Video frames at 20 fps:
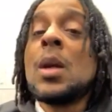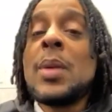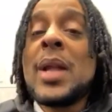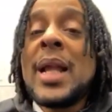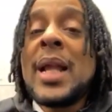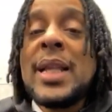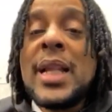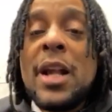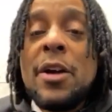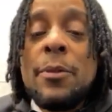
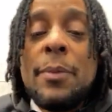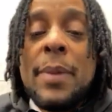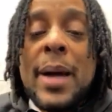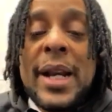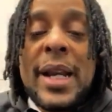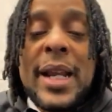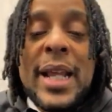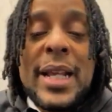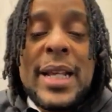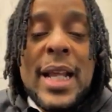But I need
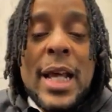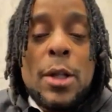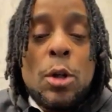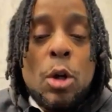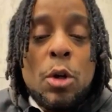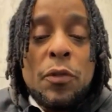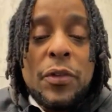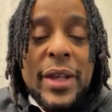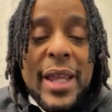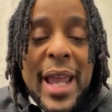everybody to hit that
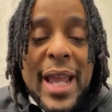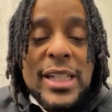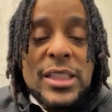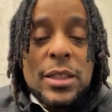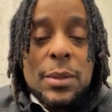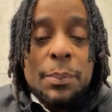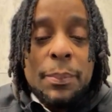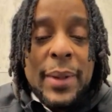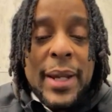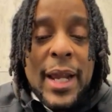
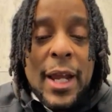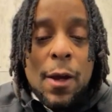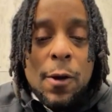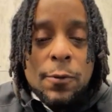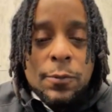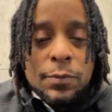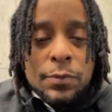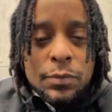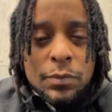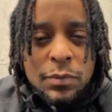notification
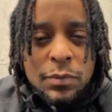bell.